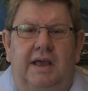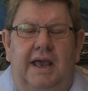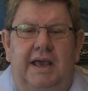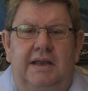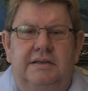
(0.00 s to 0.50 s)

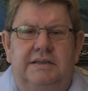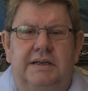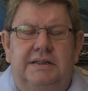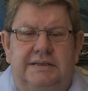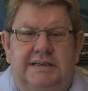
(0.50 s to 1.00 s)
And the
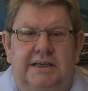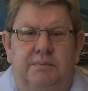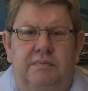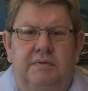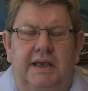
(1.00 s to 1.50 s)
little
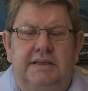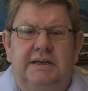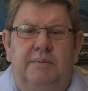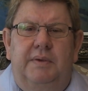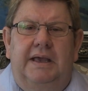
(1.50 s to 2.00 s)
team
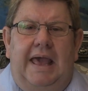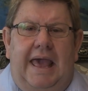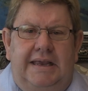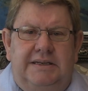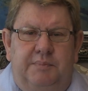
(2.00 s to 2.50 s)
ended up being
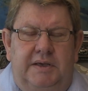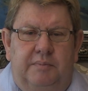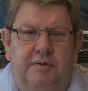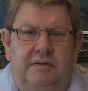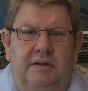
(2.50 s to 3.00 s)
8
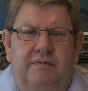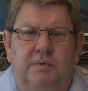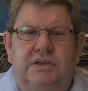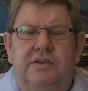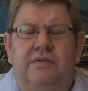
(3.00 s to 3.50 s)
people, of
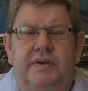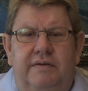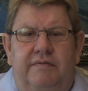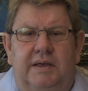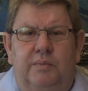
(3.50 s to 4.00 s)
which 3
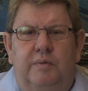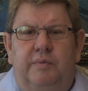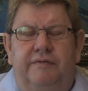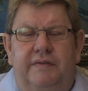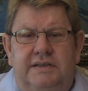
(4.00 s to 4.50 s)
of them were
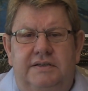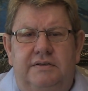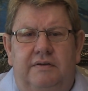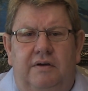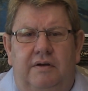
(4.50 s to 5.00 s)
professors
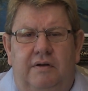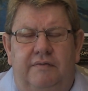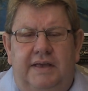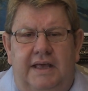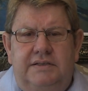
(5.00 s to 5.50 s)

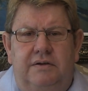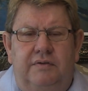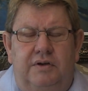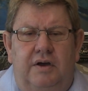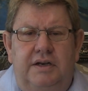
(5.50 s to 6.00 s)
of cancer, of
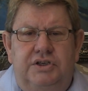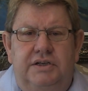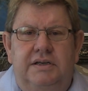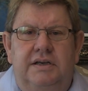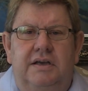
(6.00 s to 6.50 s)

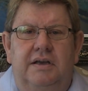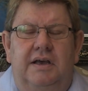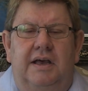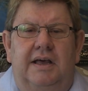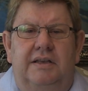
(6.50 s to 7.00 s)
oncology,
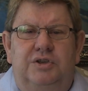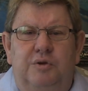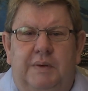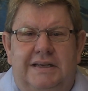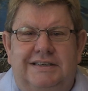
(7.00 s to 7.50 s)

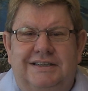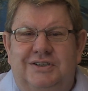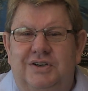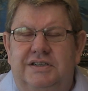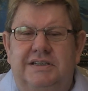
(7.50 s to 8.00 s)
2 plastic
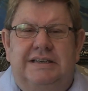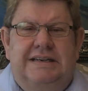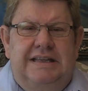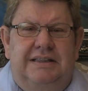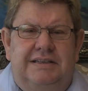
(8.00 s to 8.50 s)
surgeons,
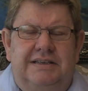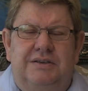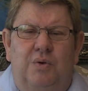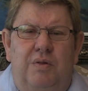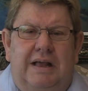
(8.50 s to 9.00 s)

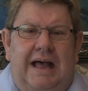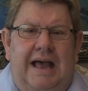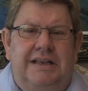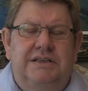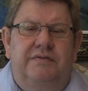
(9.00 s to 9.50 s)
anesthetists, all
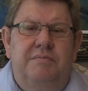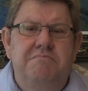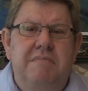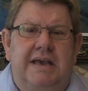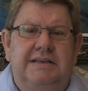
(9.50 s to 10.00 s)
kinds of
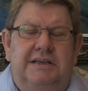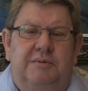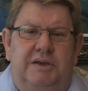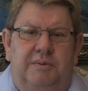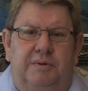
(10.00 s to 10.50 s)

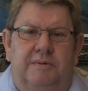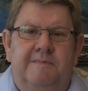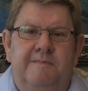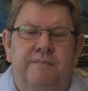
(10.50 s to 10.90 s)
amazing people.